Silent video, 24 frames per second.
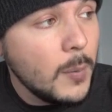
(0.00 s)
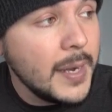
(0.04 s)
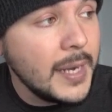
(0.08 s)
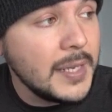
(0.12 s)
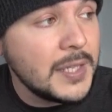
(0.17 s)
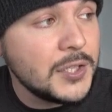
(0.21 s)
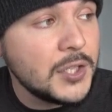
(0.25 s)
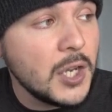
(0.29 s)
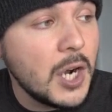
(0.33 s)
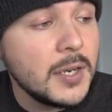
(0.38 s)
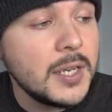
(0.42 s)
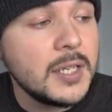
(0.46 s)
we
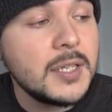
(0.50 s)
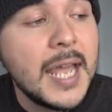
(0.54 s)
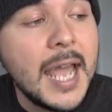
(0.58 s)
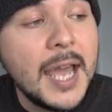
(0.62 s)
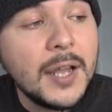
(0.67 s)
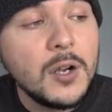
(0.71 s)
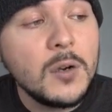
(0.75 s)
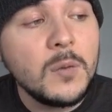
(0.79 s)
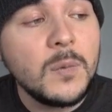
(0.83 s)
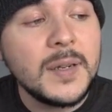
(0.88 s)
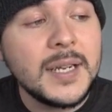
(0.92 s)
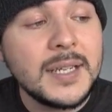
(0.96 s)
get started,
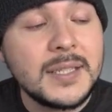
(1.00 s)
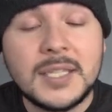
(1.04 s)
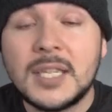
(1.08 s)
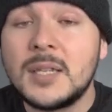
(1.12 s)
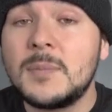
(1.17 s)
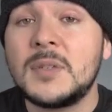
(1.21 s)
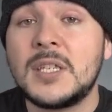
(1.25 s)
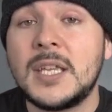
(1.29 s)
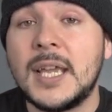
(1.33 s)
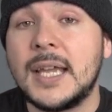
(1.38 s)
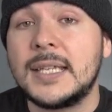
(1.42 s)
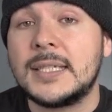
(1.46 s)
head over to
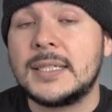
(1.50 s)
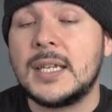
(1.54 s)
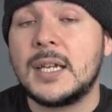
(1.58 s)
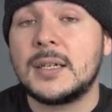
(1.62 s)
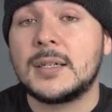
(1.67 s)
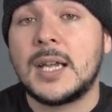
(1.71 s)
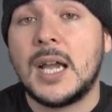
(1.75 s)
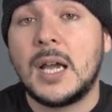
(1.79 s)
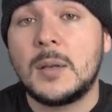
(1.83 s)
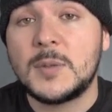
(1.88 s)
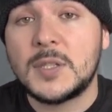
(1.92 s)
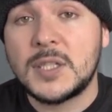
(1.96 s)

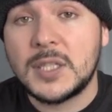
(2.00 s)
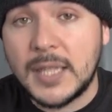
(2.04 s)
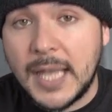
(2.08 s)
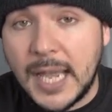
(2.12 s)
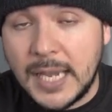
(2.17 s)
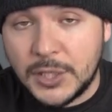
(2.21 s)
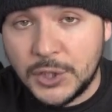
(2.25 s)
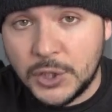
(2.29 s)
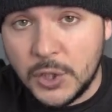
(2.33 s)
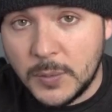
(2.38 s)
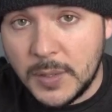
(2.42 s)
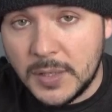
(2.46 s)

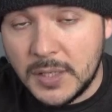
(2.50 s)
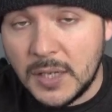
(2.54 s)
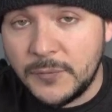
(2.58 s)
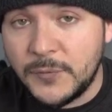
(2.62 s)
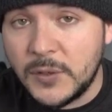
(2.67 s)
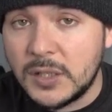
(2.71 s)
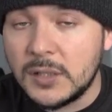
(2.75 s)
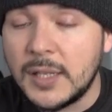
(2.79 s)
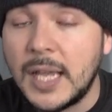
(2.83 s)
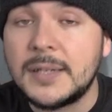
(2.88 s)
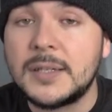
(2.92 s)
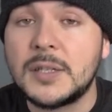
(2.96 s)
timcast.com/donate if
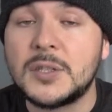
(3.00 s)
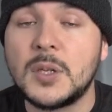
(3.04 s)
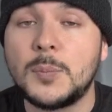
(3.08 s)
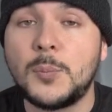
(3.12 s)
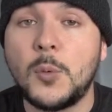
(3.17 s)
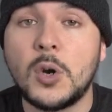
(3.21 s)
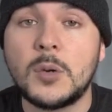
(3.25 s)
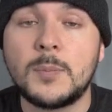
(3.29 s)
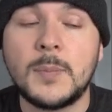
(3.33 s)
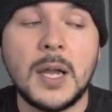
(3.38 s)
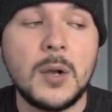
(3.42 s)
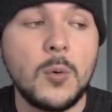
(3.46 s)
you'd like to
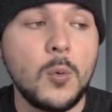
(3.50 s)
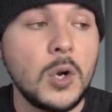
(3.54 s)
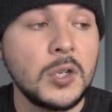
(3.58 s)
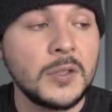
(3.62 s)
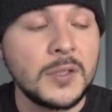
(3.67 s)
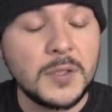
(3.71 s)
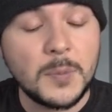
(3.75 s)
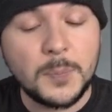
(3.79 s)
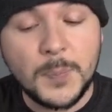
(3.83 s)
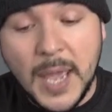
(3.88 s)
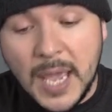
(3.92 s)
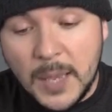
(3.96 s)
support my work.
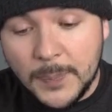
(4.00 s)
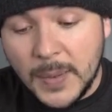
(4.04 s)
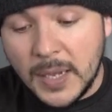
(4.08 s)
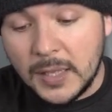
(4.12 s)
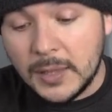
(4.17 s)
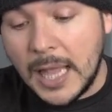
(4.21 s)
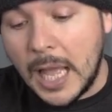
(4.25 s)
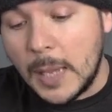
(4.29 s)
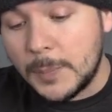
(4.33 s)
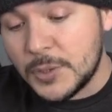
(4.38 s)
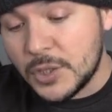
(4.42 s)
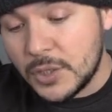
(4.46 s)
There's a
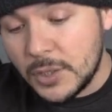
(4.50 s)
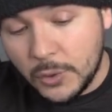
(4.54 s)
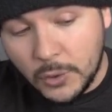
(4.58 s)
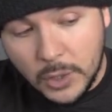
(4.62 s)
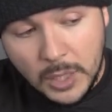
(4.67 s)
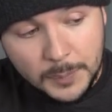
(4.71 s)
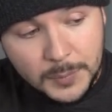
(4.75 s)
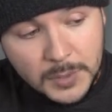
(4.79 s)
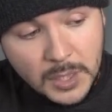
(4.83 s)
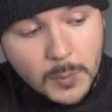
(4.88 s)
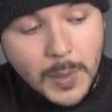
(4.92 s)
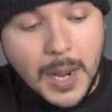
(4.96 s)
PayPal option, a
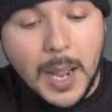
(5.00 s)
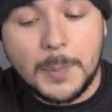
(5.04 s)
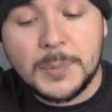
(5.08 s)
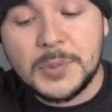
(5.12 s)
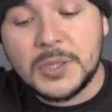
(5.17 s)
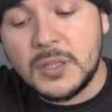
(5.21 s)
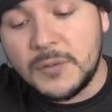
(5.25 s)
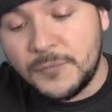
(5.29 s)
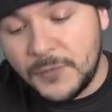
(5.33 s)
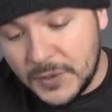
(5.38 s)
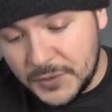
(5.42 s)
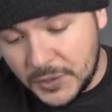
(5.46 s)
crypto
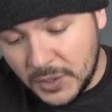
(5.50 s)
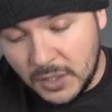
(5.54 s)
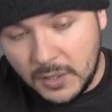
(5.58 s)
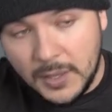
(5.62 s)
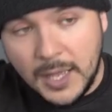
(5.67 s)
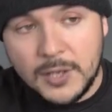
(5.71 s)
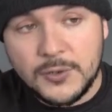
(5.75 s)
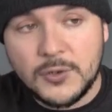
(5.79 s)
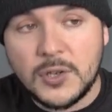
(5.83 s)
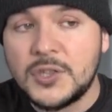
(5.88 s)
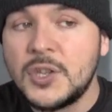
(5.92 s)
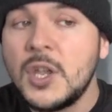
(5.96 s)
option, a physical
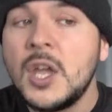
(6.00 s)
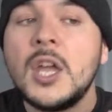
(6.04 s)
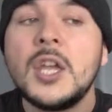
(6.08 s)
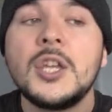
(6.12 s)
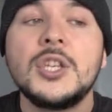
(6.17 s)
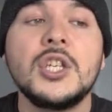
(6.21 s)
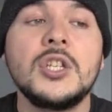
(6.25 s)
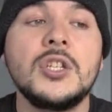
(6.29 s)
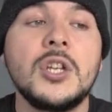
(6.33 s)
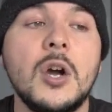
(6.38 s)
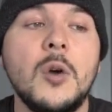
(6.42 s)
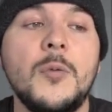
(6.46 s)
address.
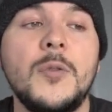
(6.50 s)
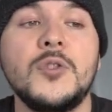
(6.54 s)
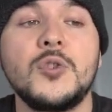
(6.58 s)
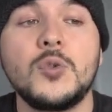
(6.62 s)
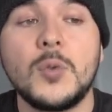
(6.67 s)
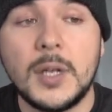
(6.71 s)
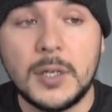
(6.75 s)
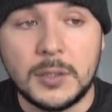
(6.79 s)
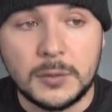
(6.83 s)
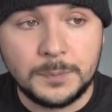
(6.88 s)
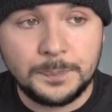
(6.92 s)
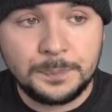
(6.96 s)
You know the
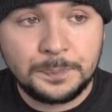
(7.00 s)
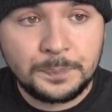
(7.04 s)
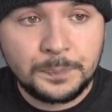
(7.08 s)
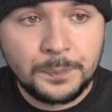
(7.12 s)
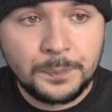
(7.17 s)
drill.